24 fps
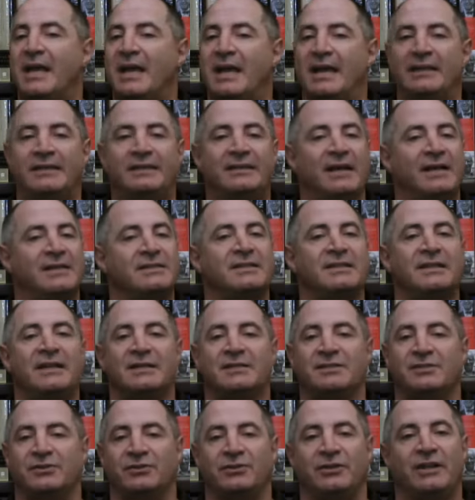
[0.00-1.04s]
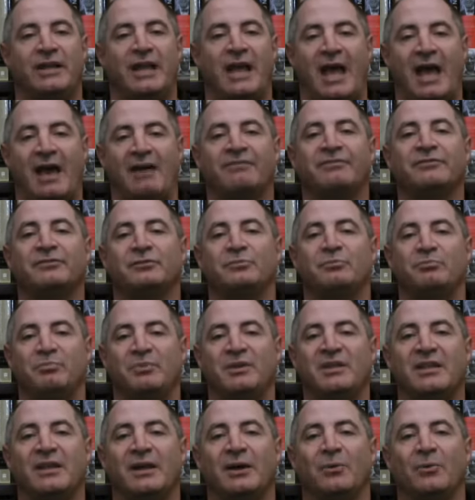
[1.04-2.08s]
It doesn't necessarily have to
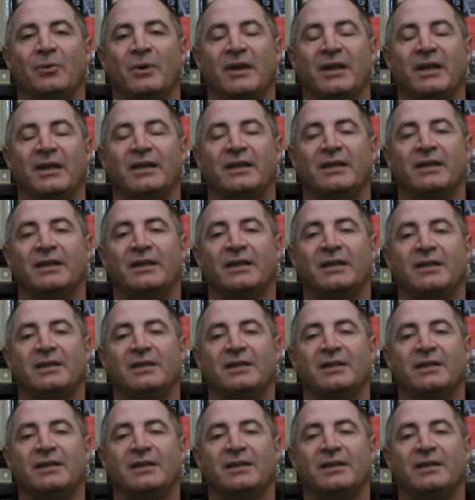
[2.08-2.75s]
be that way.